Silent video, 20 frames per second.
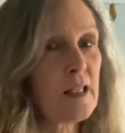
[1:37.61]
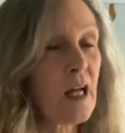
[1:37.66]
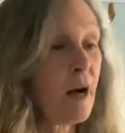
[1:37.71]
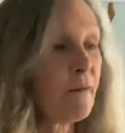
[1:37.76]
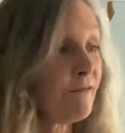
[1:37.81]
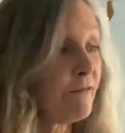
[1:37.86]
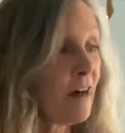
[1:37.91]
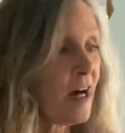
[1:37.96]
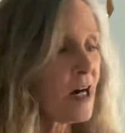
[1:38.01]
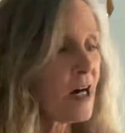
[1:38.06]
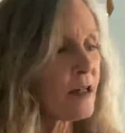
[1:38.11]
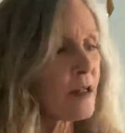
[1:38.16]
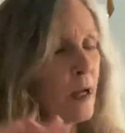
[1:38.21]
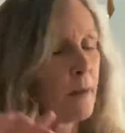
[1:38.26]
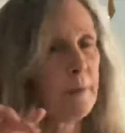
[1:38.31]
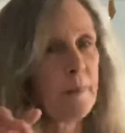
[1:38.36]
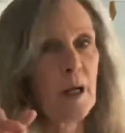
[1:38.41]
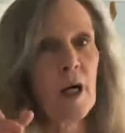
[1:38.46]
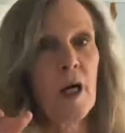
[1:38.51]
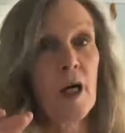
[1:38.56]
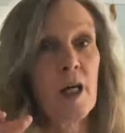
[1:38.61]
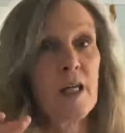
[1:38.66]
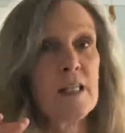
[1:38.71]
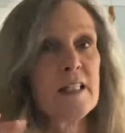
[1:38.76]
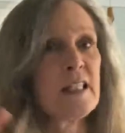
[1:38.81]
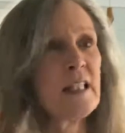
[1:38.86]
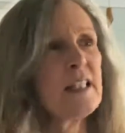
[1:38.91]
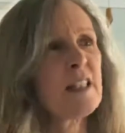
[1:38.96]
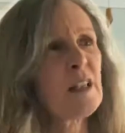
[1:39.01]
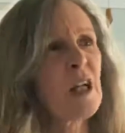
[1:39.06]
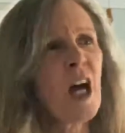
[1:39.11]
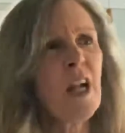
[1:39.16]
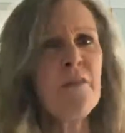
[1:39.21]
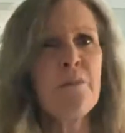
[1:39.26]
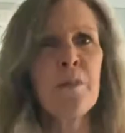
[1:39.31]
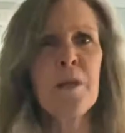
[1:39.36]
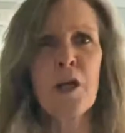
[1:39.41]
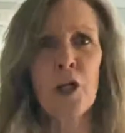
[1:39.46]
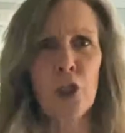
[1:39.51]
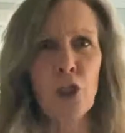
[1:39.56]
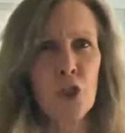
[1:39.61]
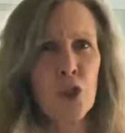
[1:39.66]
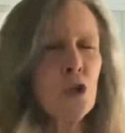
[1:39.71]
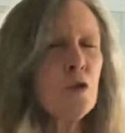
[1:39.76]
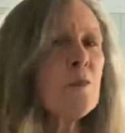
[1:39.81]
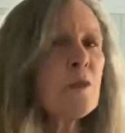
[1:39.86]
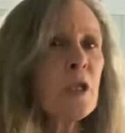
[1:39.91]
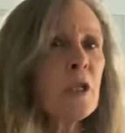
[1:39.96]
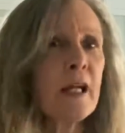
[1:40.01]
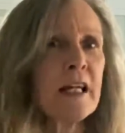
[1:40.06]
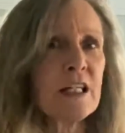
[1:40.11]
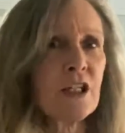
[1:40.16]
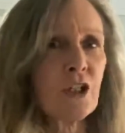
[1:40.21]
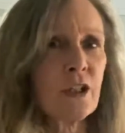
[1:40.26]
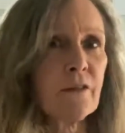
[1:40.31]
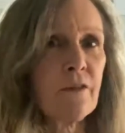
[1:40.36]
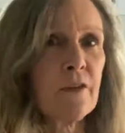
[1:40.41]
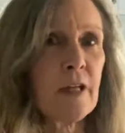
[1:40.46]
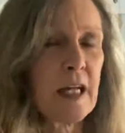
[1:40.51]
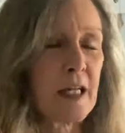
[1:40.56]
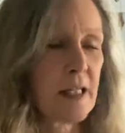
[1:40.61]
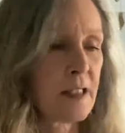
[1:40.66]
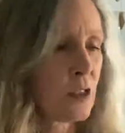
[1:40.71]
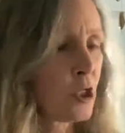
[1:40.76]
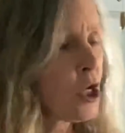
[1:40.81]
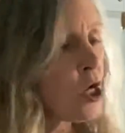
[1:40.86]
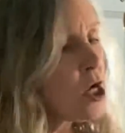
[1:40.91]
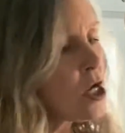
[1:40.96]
I'm fired up because it's kind of been an accumulation of things.